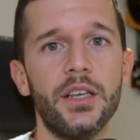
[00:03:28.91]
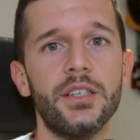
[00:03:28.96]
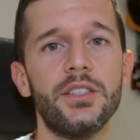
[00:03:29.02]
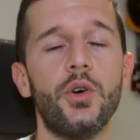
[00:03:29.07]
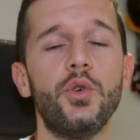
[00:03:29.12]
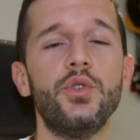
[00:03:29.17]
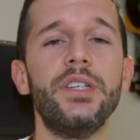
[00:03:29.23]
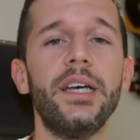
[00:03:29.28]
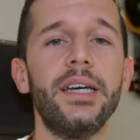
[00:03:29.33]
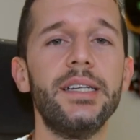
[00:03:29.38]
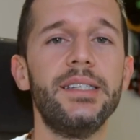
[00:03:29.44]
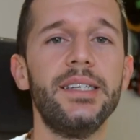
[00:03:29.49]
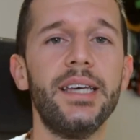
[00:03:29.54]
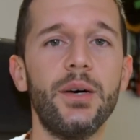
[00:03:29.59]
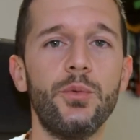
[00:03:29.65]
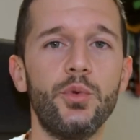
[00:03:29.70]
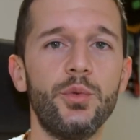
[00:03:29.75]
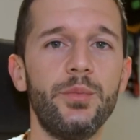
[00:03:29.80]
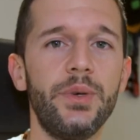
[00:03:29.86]
So the
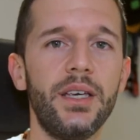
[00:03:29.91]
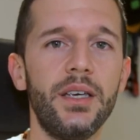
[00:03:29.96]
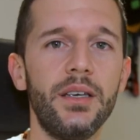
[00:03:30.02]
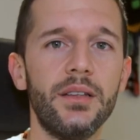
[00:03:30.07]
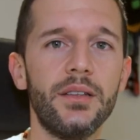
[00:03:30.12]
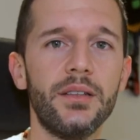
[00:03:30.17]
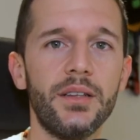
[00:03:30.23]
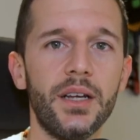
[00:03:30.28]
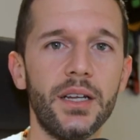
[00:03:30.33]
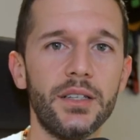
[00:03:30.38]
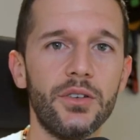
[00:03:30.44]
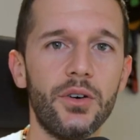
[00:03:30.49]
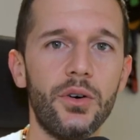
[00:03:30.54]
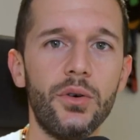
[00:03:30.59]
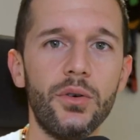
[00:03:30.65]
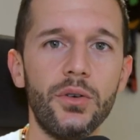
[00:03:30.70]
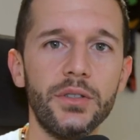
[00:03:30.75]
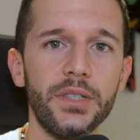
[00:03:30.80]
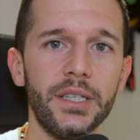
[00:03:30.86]
idea will be that
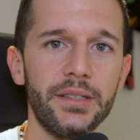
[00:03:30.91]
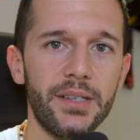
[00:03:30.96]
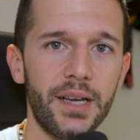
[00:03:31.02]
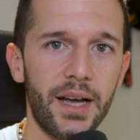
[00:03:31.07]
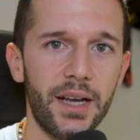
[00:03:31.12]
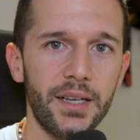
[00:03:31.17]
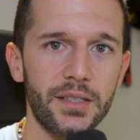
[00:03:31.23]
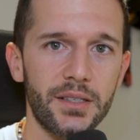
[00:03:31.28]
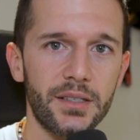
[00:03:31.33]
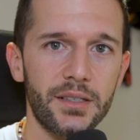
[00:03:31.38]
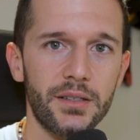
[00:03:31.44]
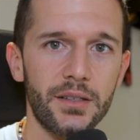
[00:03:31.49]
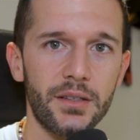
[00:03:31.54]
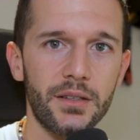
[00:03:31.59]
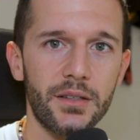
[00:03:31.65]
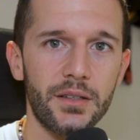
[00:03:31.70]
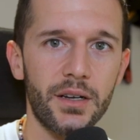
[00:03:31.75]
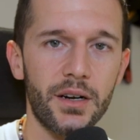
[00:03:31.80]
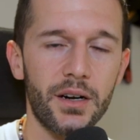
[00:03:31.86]
all the tasks
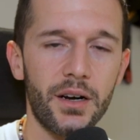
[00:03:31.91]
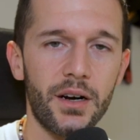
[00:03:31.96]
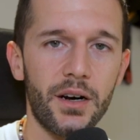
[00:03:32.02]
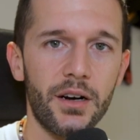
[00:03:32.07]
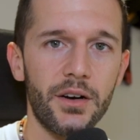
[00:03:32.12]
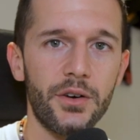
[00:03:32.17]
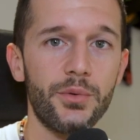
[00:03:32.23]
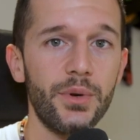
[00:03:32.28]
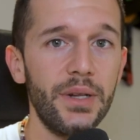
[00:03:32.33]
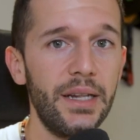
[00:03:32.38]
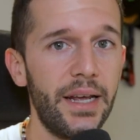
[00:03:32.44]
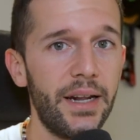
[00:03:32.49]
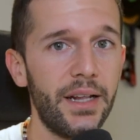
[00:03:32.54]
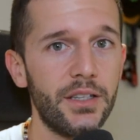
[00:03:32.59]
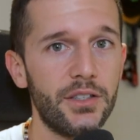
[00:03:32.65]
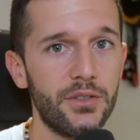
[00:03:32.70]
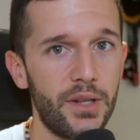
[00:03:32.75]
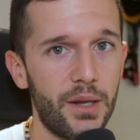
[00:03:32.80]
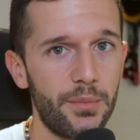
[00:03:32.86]
that are
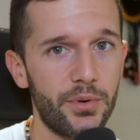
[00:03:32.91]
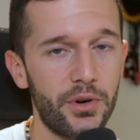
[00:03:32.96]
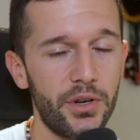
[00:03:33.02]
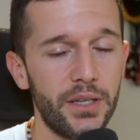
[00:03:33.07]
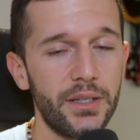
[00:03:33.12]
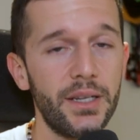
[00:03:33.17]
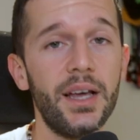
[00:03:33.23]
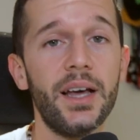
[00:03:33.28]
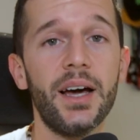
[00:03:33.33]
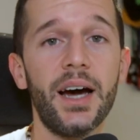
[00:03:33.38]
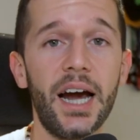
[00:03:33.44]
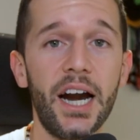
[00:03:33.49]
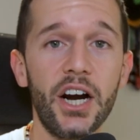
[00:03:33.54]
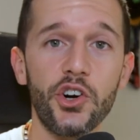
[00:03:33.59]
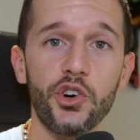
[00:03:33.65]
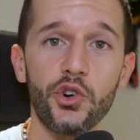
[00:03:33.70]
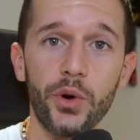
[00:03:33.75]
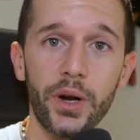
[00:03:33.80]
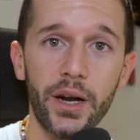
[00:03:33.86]
related to that project
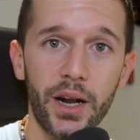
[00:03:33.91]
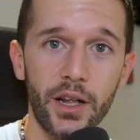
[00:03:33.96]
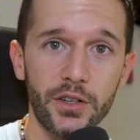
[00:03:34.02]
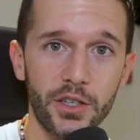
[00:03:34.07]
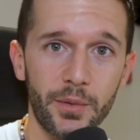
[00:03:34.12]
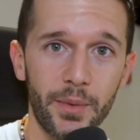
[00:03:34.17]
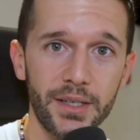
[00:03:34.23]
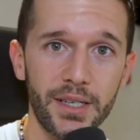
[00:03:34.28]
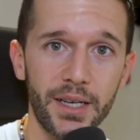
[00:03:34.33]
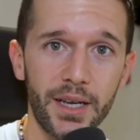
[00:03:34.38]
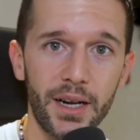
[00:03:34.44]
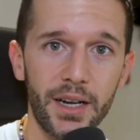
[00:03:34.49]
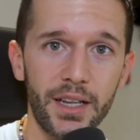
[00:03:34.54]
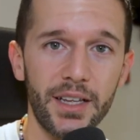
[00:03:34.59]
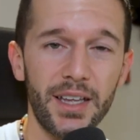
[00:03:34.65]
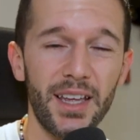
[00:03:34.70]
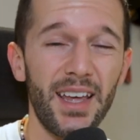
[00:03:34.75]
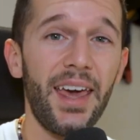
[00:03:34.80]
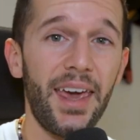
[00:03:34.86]
are created
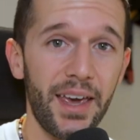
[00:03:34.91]
automatically.